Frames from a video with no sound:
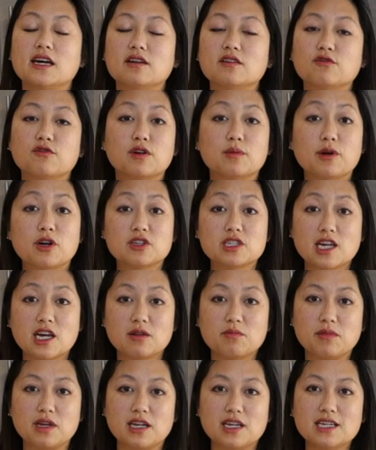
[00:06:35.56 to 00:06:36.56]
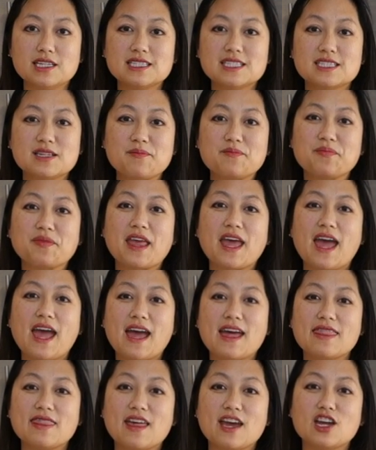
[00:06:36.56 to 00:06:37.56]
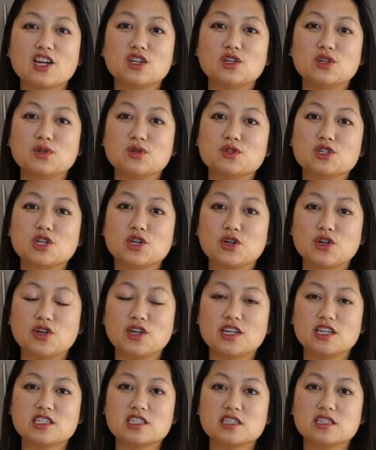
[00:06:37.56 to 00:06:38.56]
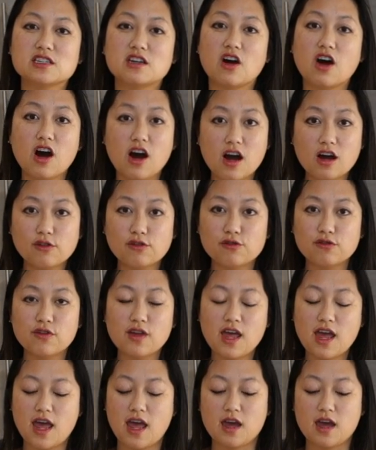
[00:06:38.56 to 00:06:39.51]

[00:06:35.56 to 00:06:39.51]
for about 10 minutes, and then you turn it off